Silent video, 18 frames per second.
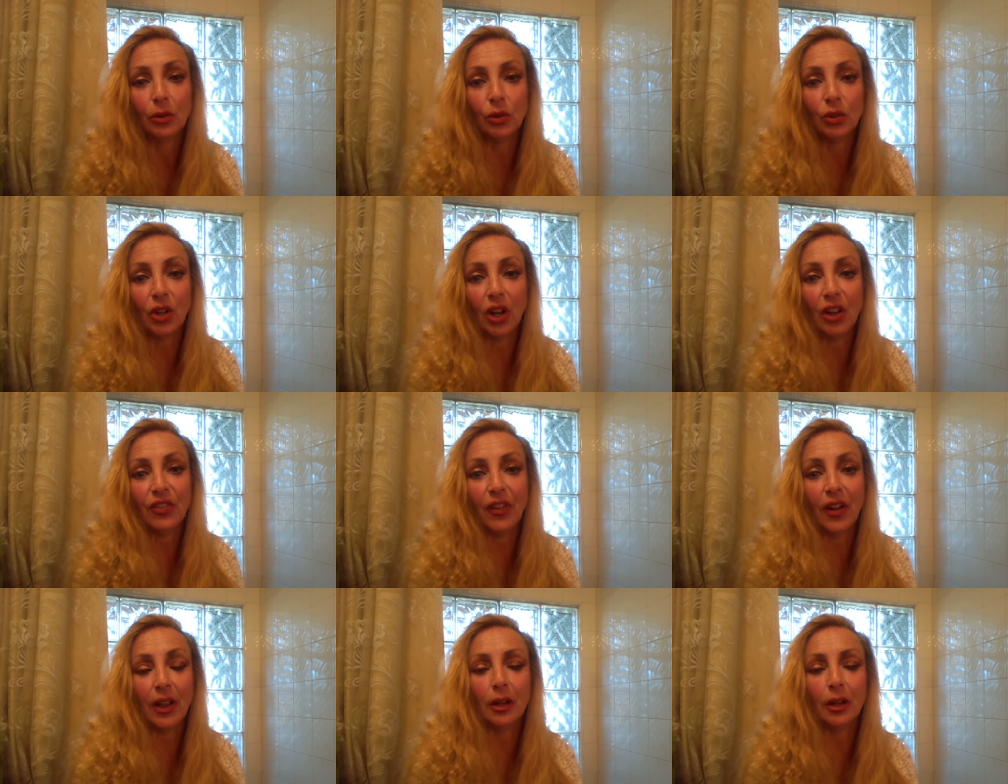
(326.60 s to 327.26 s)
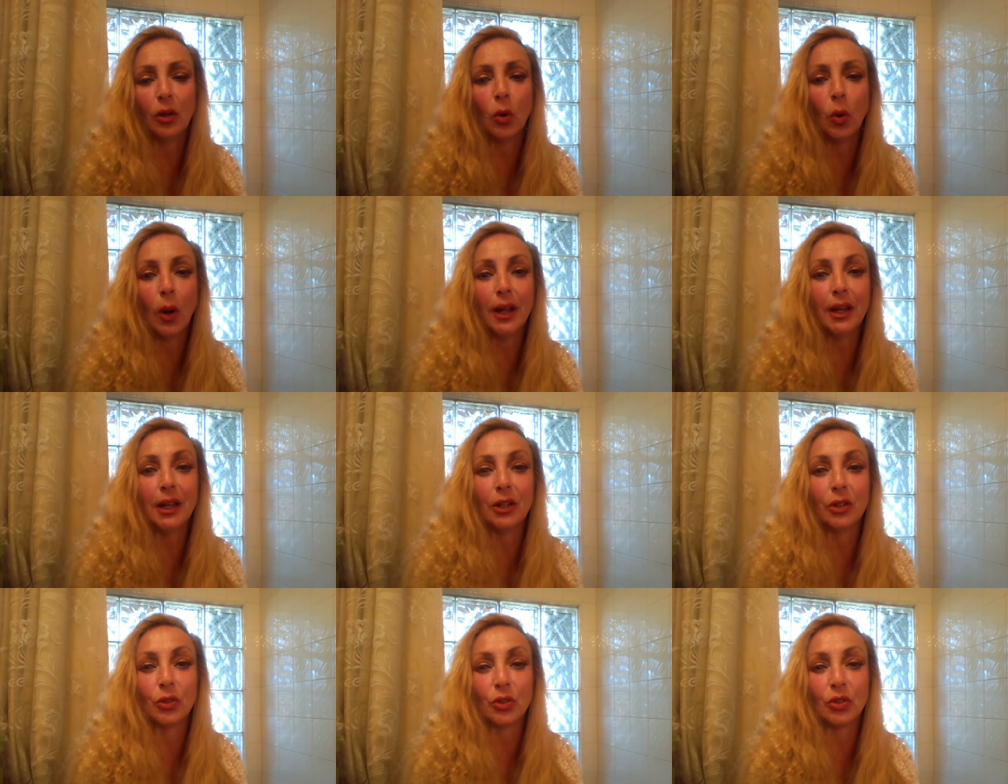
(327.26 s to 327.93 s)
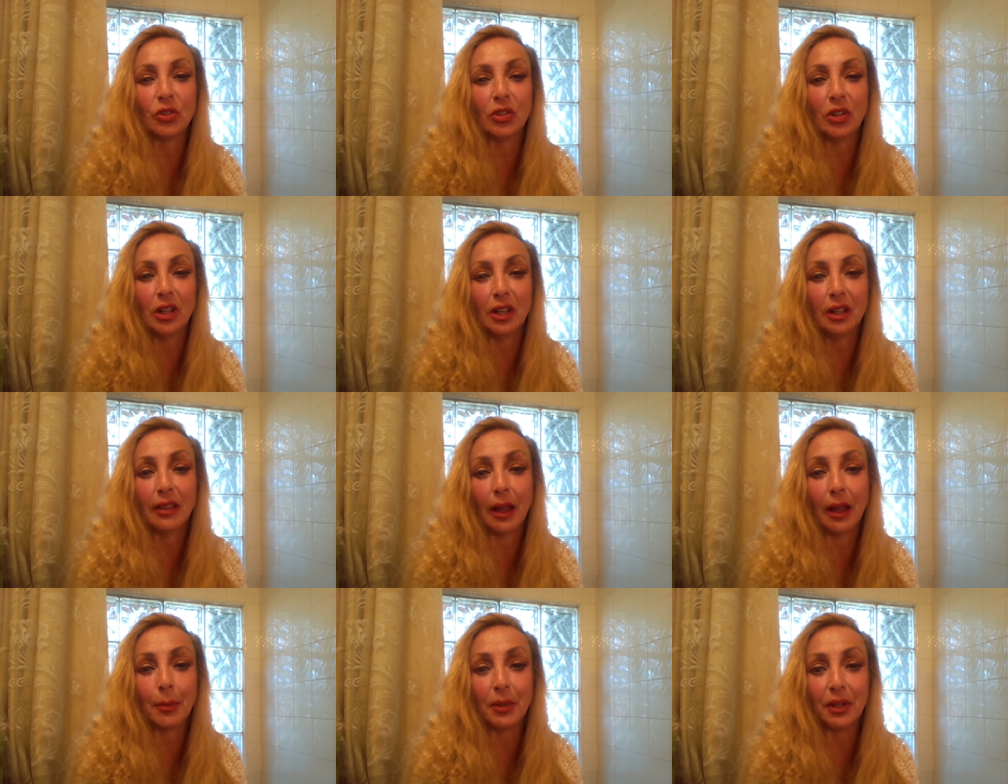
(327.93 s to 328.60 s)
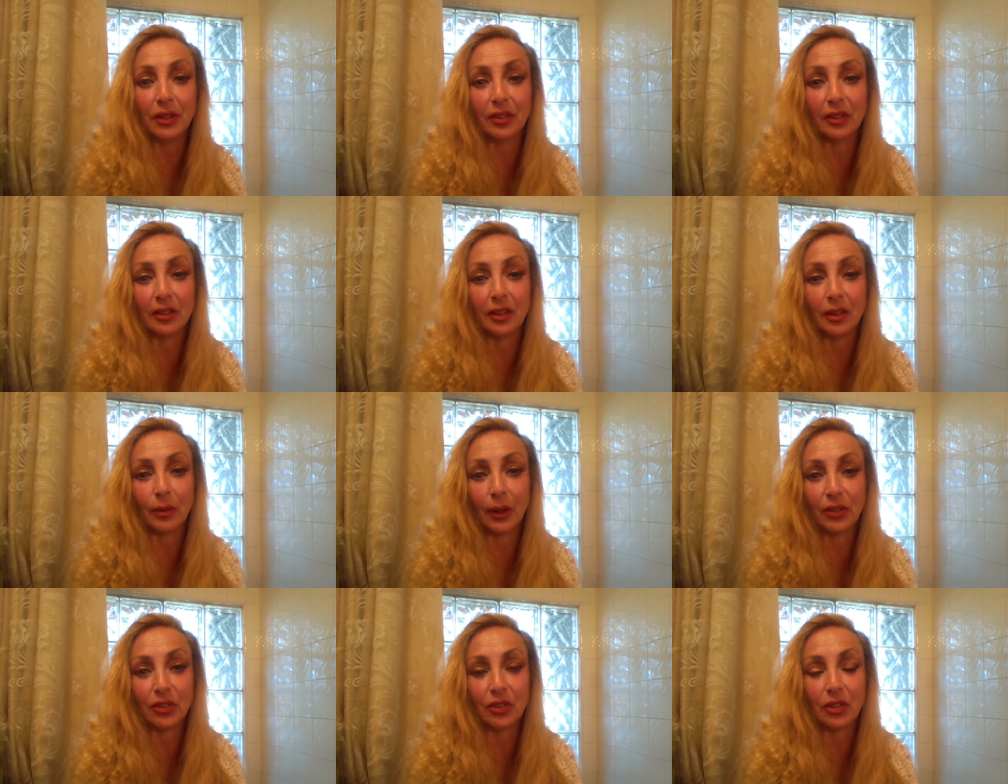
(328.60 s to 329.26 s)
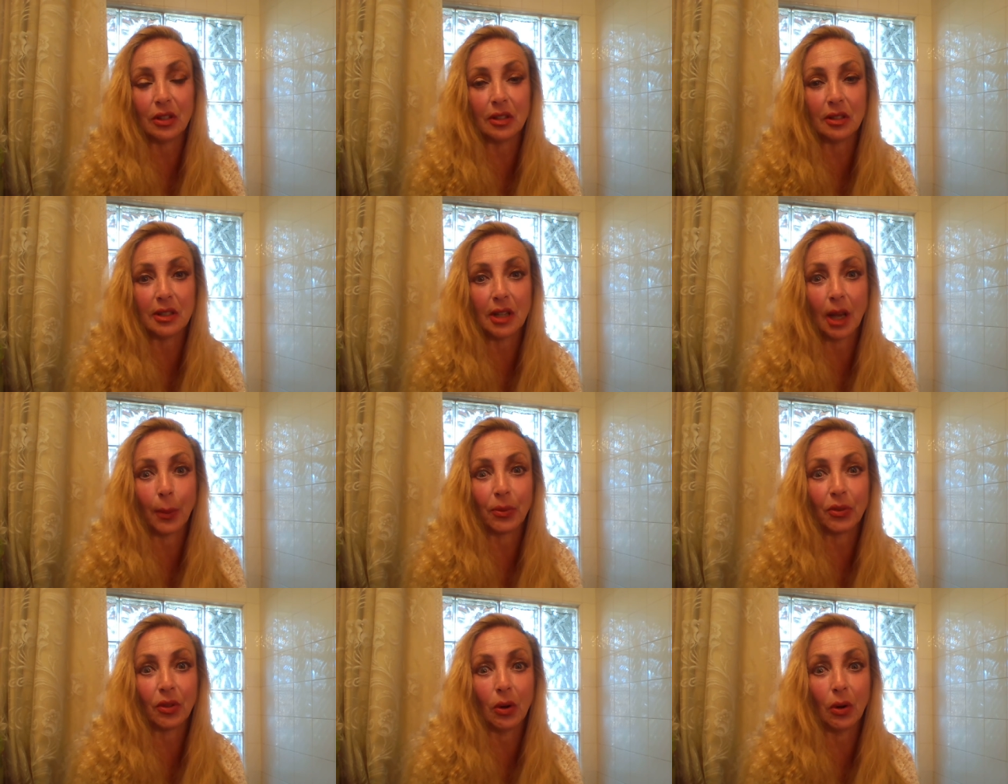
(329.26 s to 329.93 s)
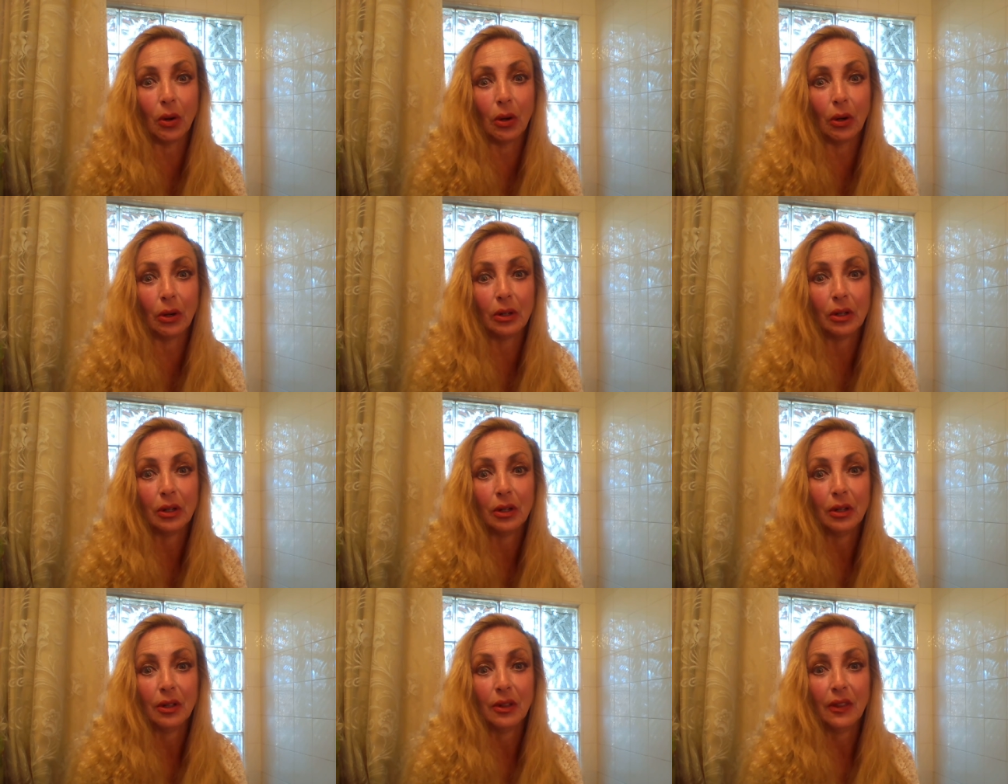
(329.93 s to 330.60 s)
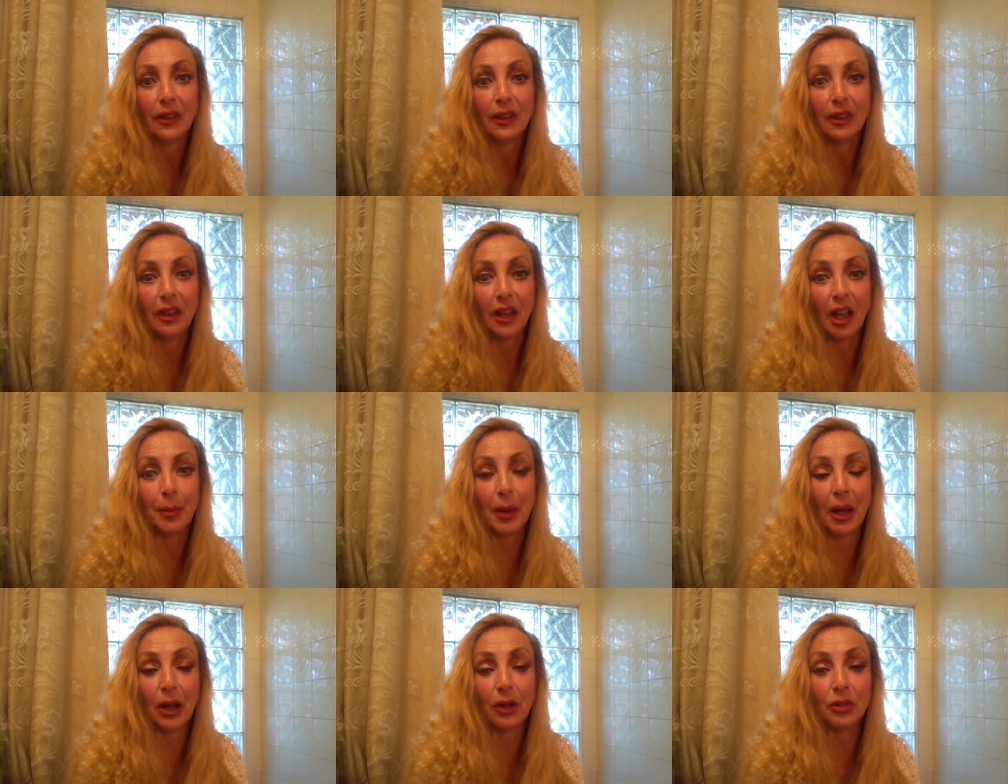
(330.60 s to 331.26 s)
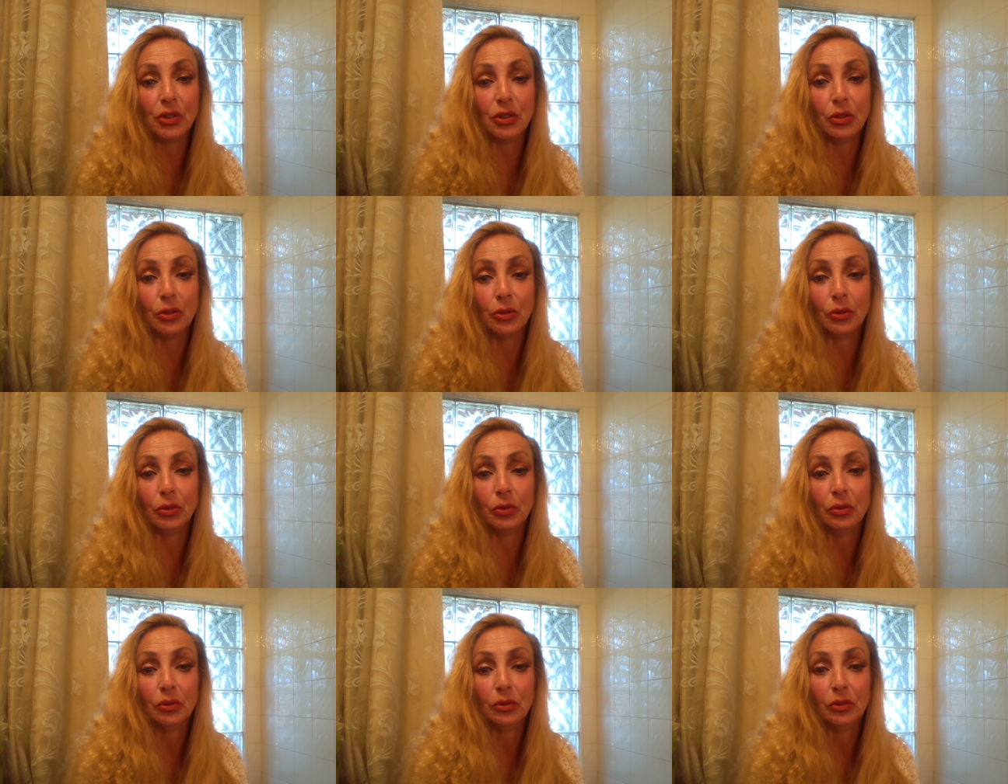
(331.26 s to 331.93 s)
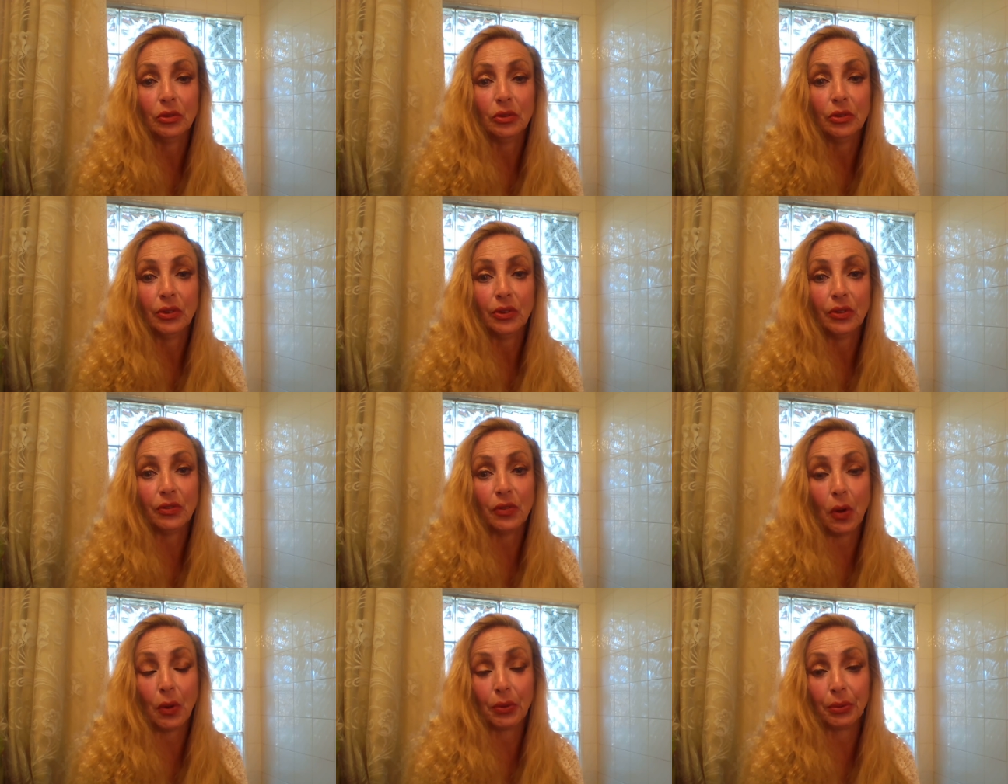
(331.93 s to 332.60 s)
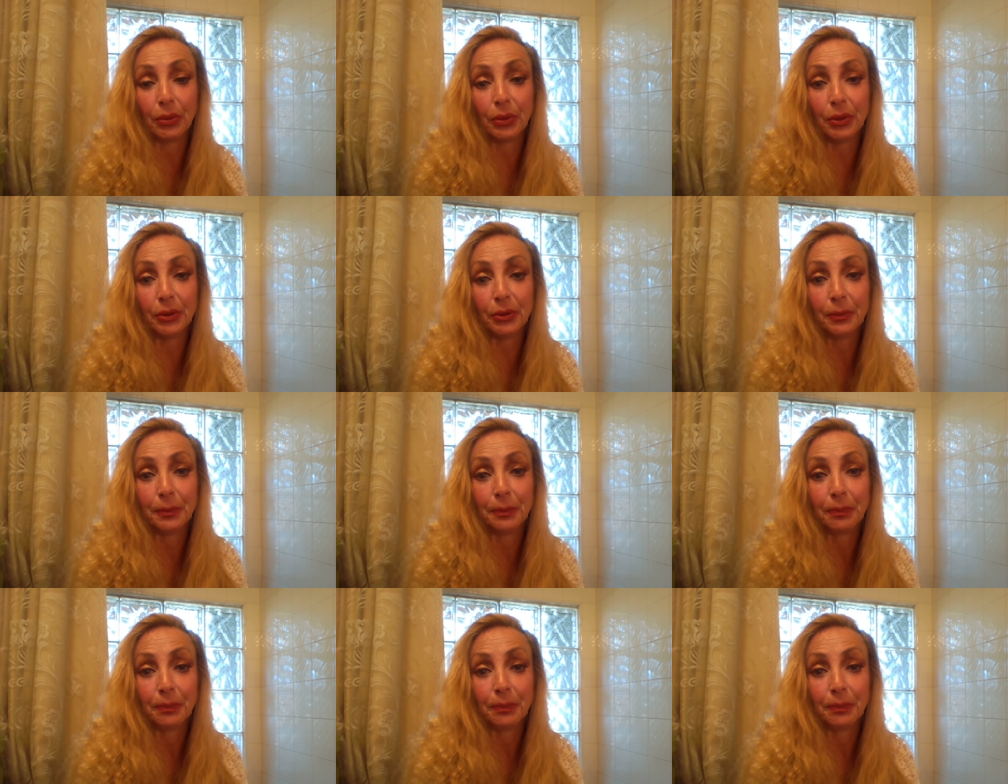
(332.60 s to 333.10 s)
which I find quite interesting. That means that the rest of the steps are about to fall through,